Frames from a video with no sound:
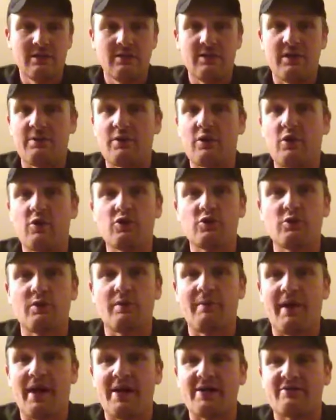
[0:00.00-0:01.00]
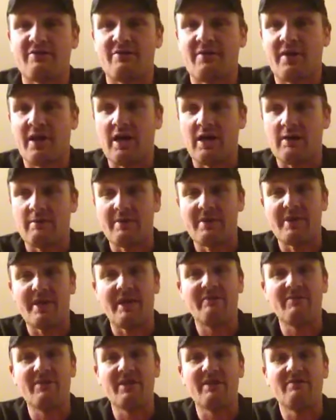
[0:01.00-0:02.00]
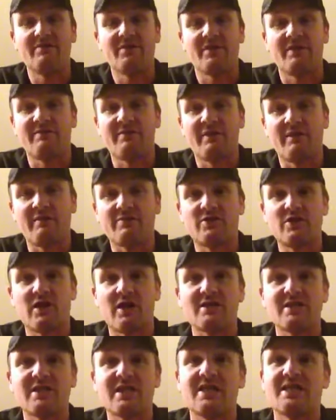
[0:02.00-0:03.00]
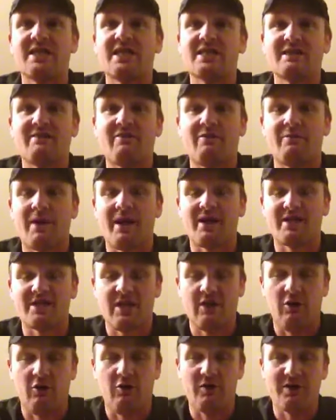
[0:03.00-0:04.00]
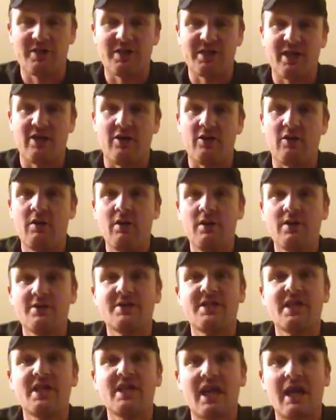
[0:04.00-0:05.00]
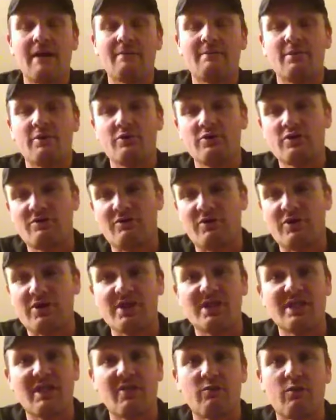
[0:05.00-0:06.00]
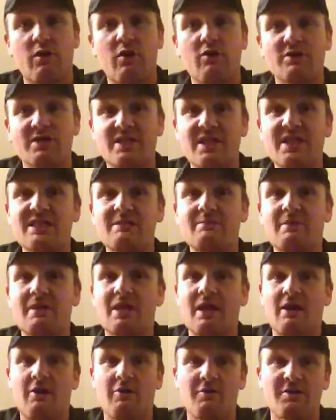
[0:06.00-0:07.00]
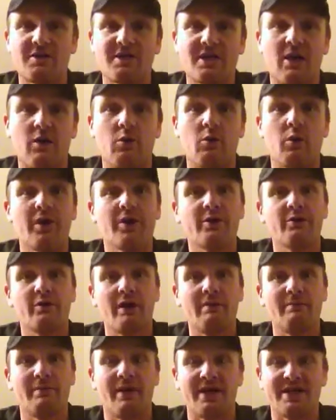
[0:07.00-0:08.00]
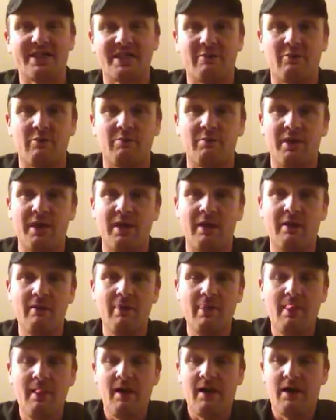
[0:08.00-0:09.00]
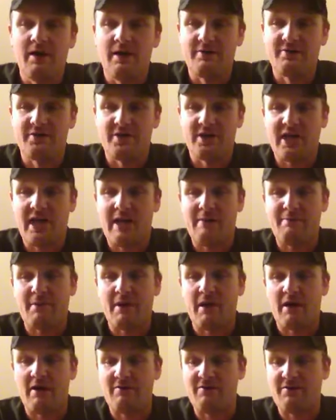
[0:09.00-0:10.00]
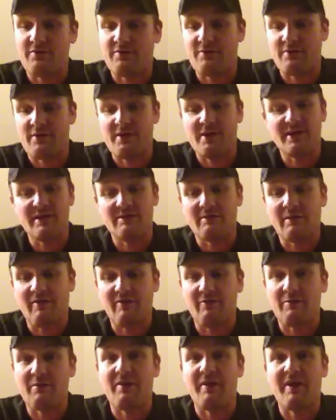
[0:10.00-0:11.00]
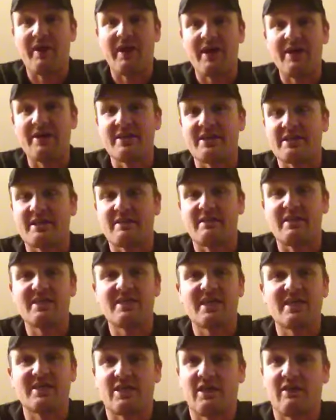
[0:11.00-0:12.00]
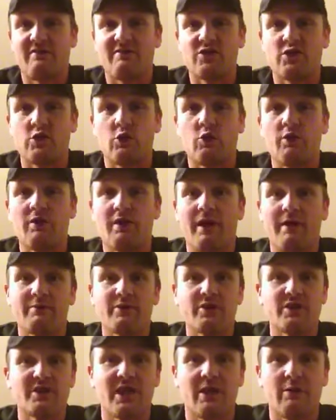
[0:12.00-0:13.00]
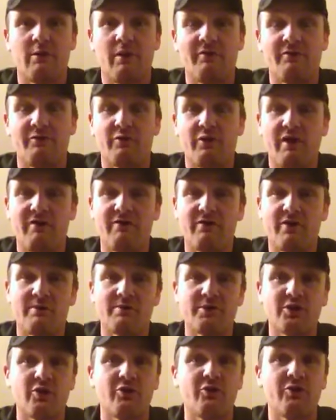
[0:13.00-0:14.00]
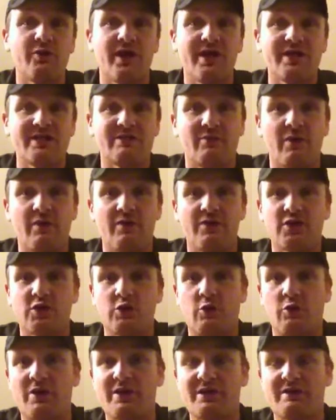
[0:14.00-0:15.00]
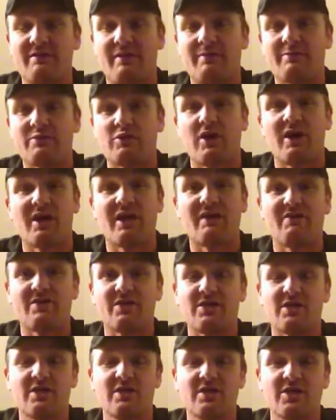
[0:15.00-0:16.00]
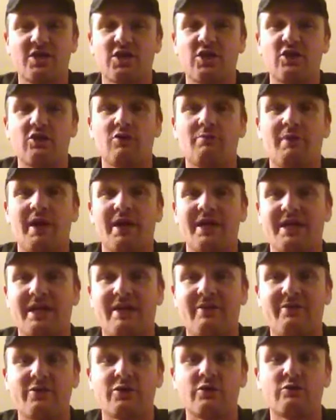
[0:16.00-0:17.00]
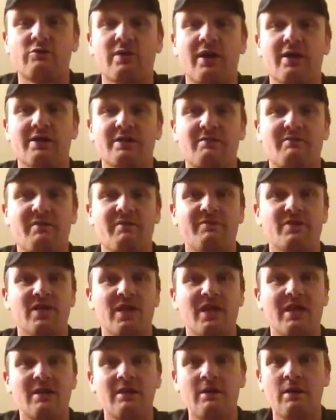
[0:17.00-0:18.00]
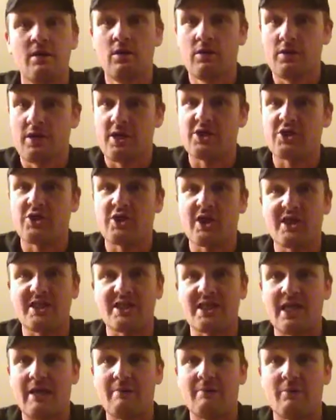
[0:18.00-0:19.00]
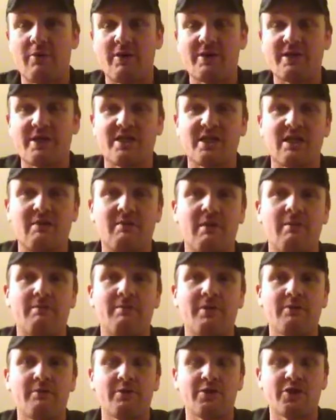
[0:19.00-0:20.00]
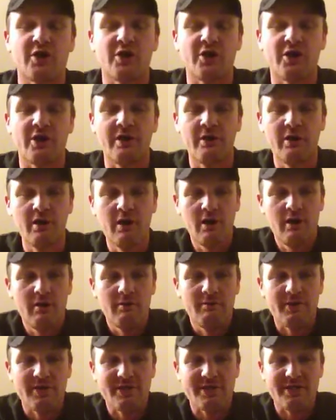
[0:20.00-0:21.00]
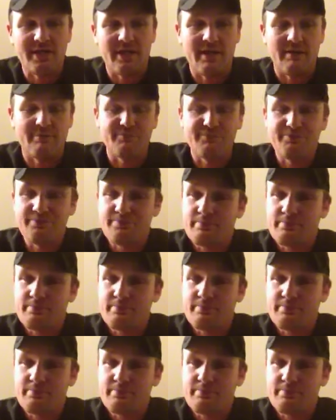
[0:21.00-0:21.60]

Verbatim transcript: then go to a match from there. But even if even if John Cena does have a match at Hell in the Cell, Dean Ambrose versus Seth Rollins needs to be in Hell in the Cell. What a great match that would be uh, to cap off. It doesn't even have to be the end because these guys are gonna have a storyline which is gonna run forever. I'm sure you guys have read the stories of them trying to get this, the Shield back together in 2015. Get your tickets now, boys. It's gonna be a big return. But um,